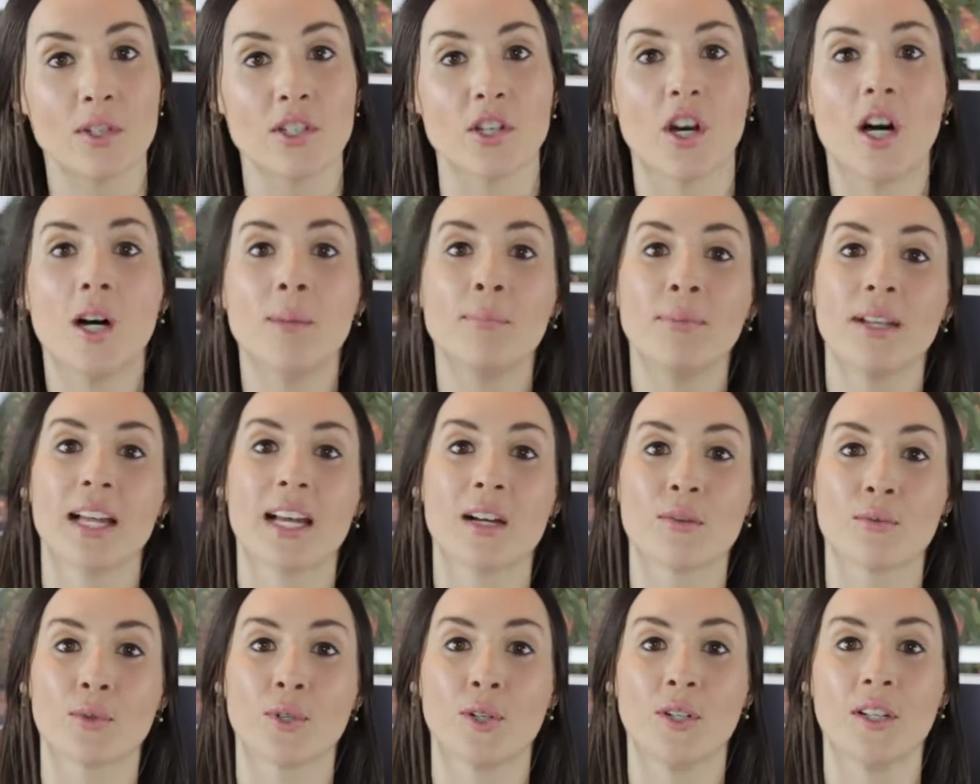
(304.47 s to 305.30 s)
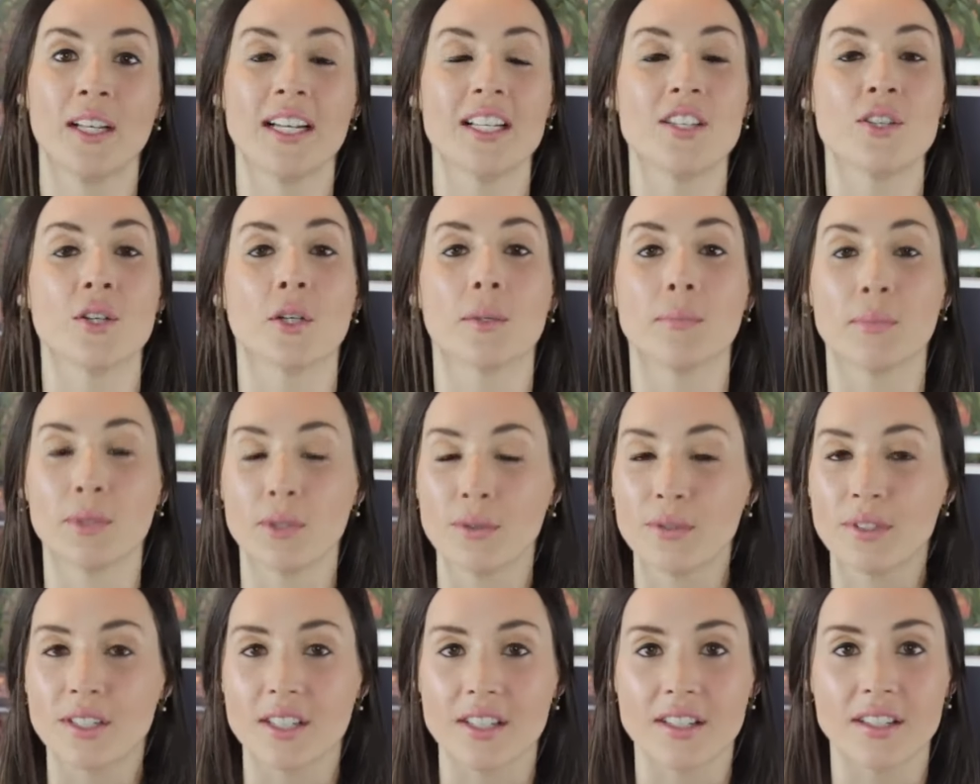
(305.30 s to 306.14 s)
which all play a role in your
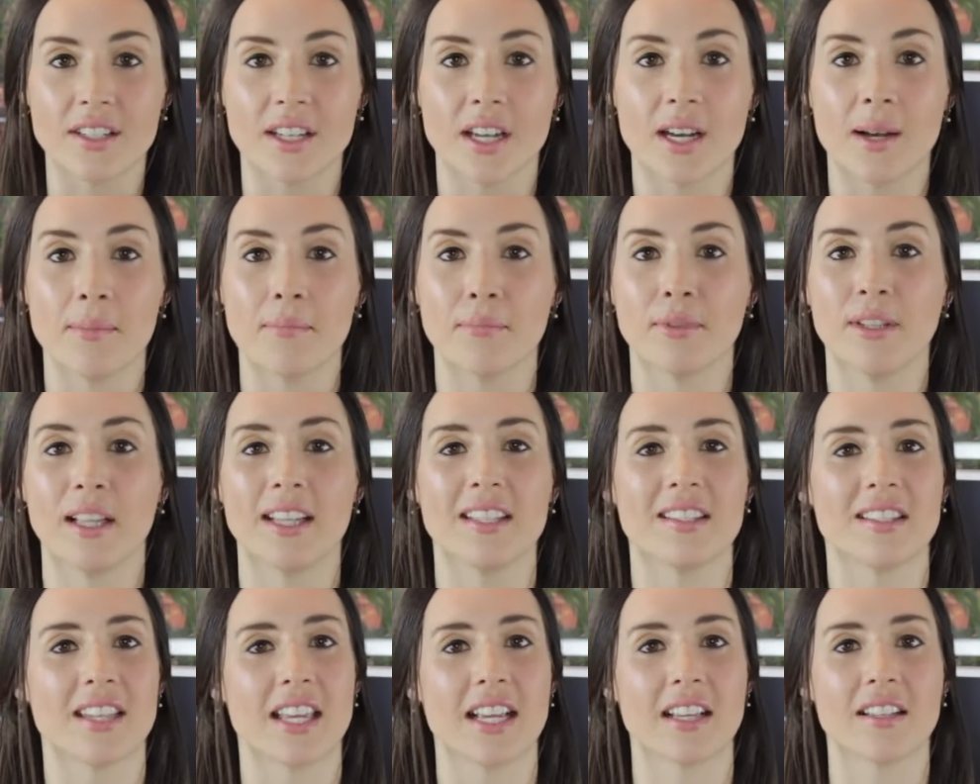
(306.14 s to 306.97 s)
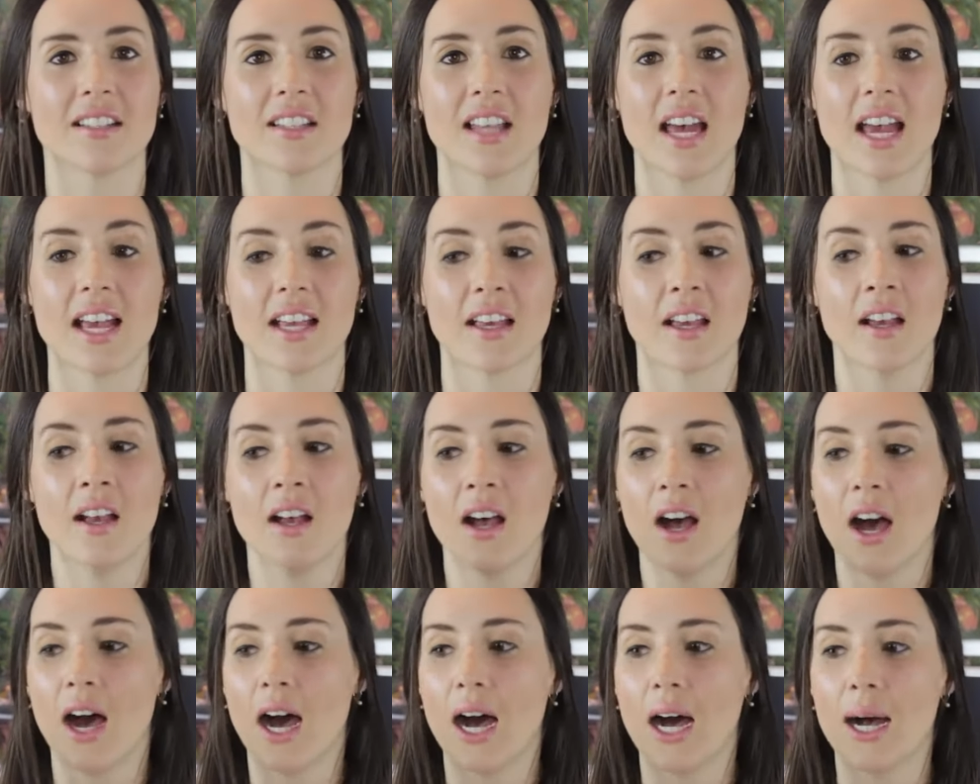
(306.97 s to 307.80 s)
immune system, plus things like
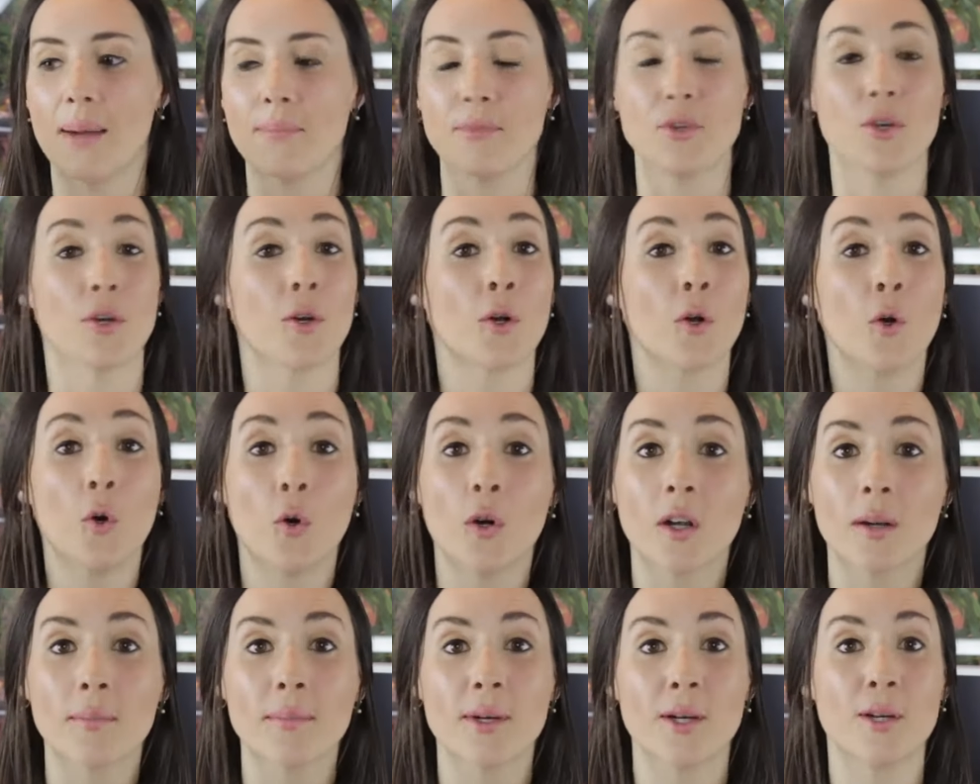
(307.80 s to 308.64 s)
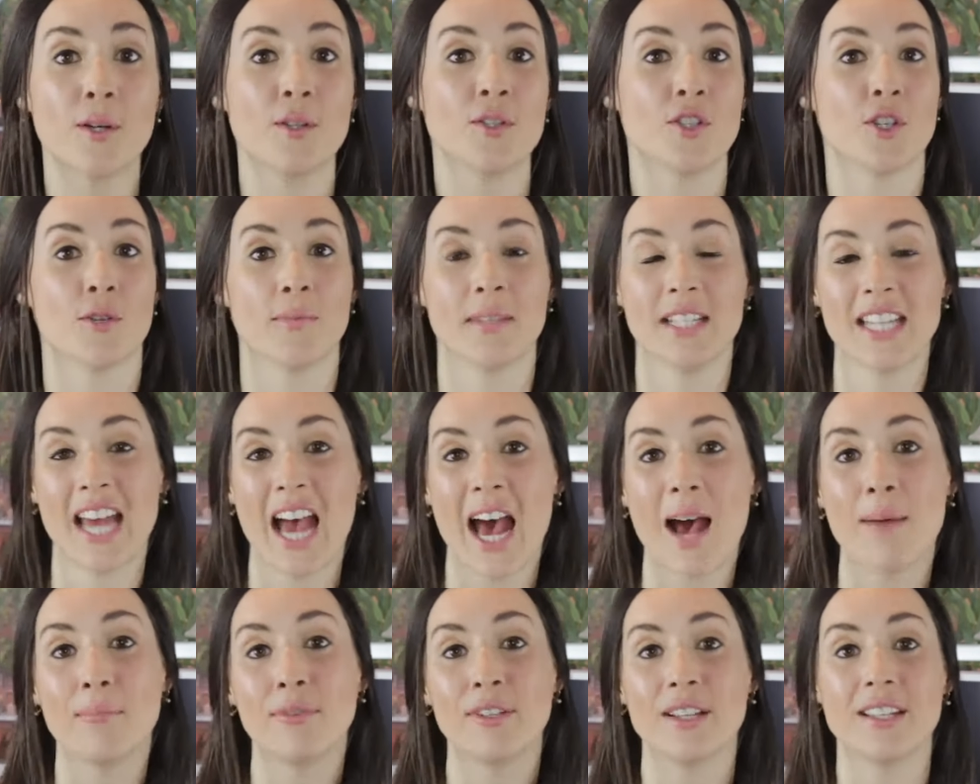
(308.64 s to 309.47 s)
your hormones, your
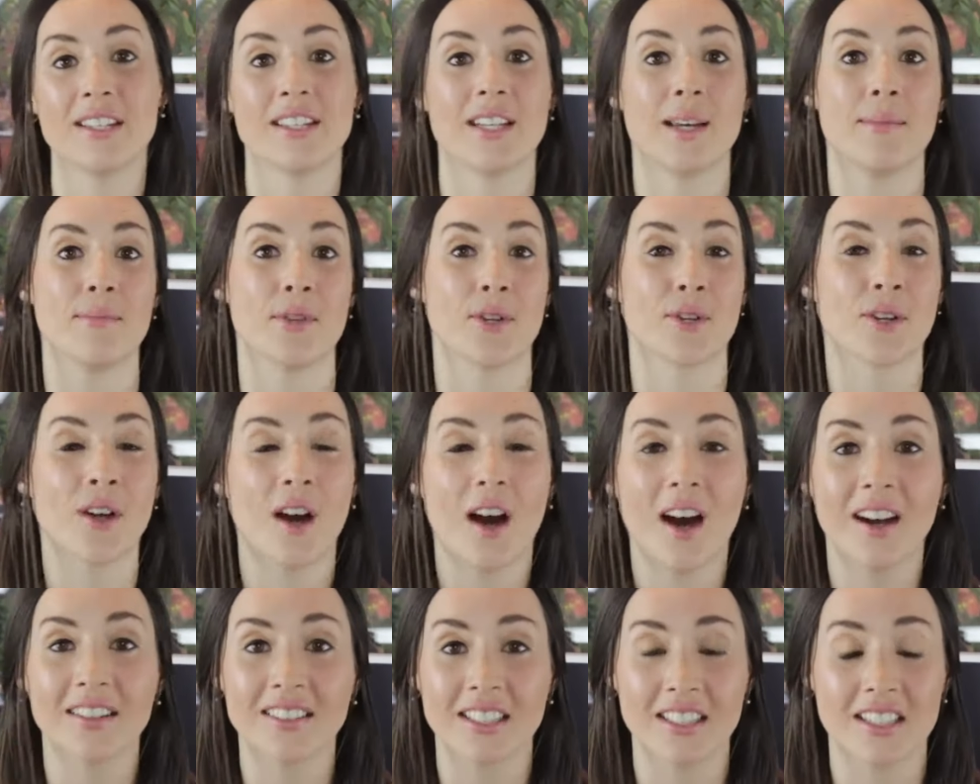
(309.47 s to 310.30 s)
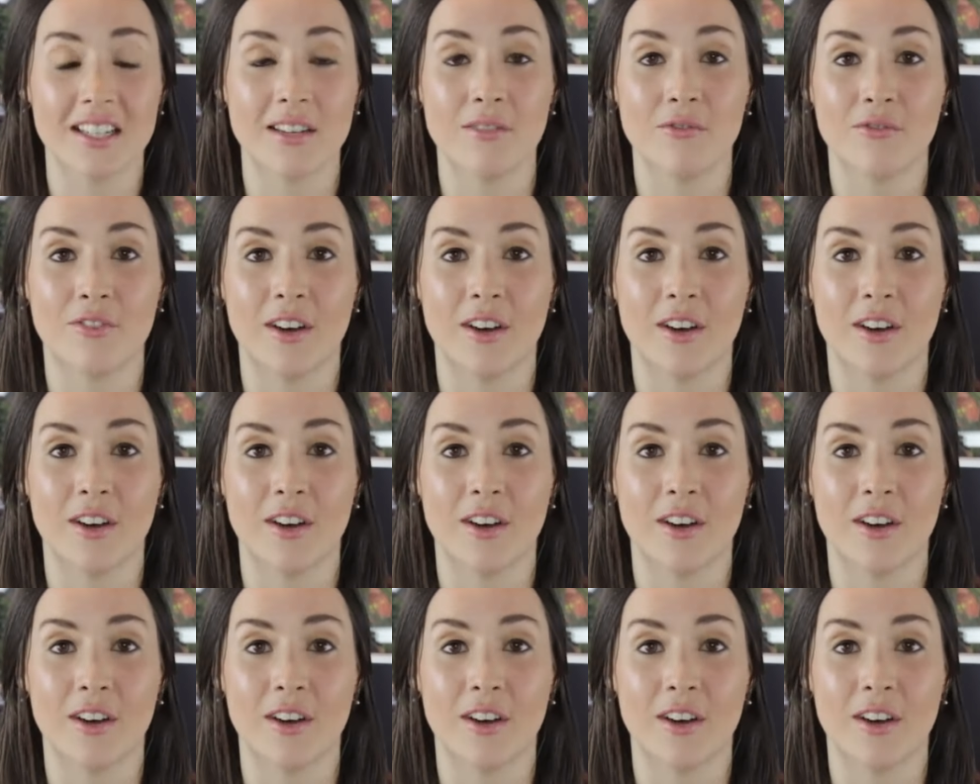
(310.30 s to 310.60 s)
metabolism, your cognitive